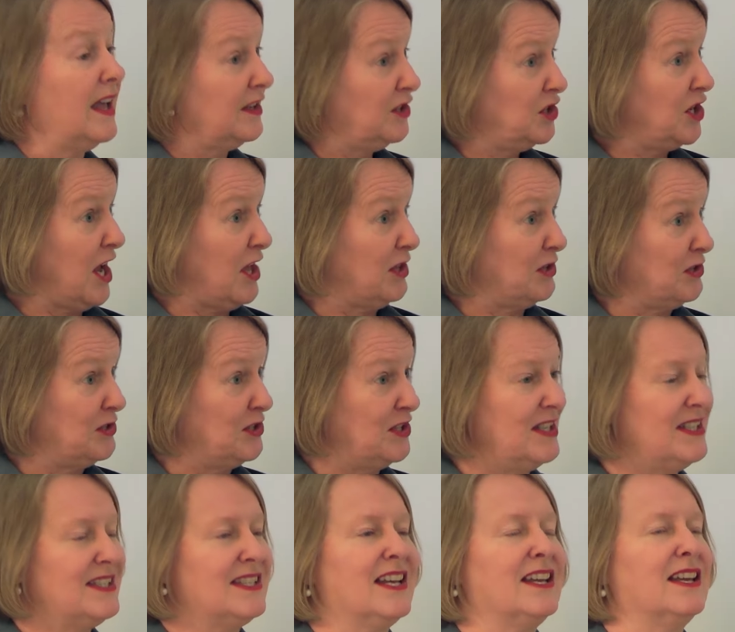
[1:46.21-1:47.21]

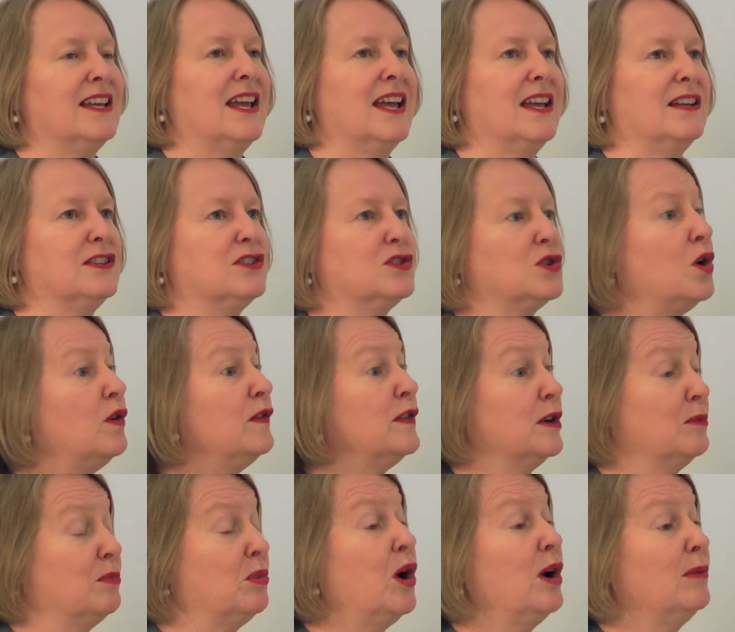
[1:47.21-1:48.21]
challenges and solve
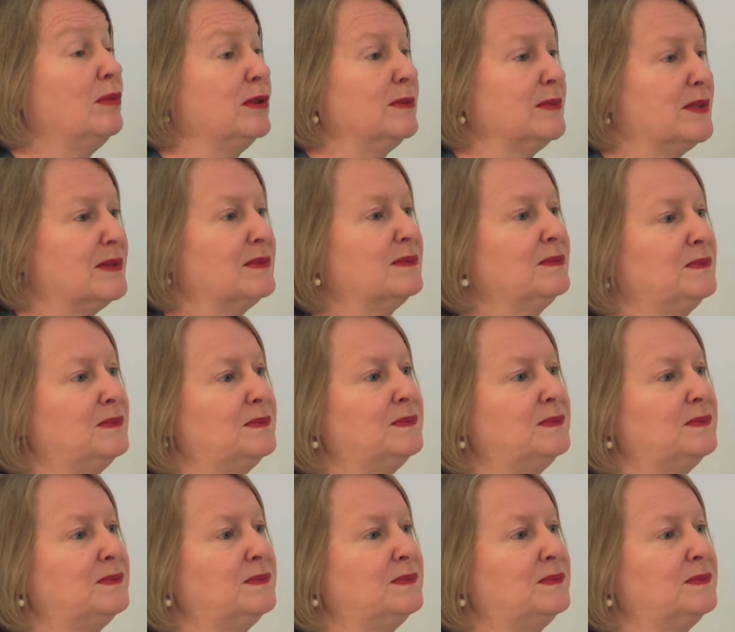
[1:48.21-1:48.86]
their problems.